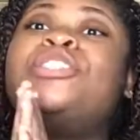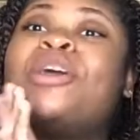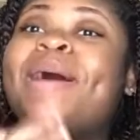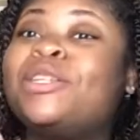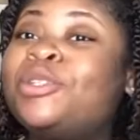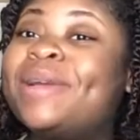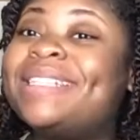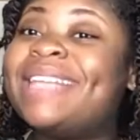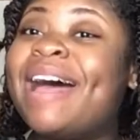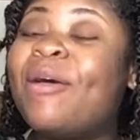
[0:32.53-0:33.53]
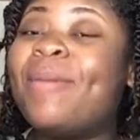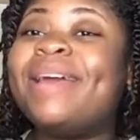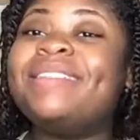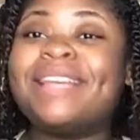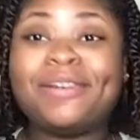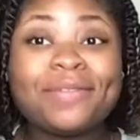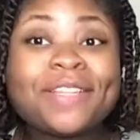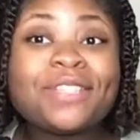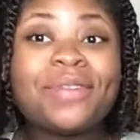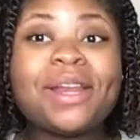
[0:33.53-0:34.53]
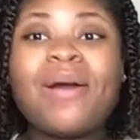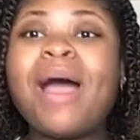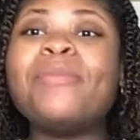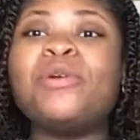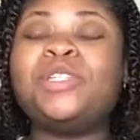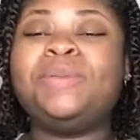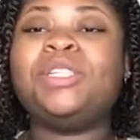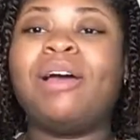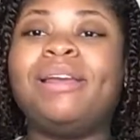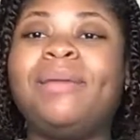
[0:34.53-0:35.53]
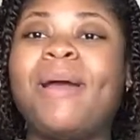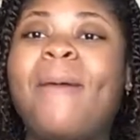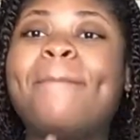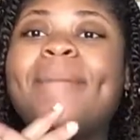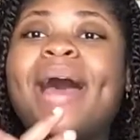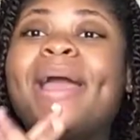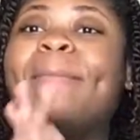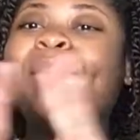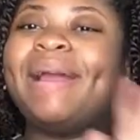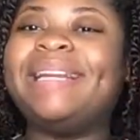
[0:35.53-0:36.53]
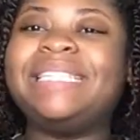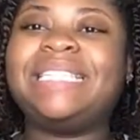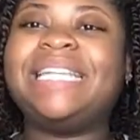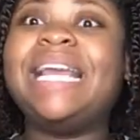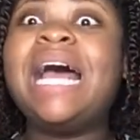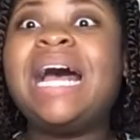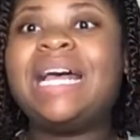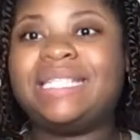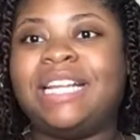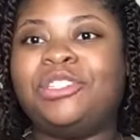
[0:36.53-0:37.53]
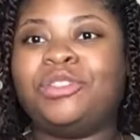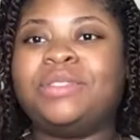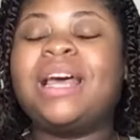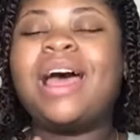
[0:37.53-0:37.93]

so as you can tell by the title of this video, I'm going to be talking about my pregnancy essentials.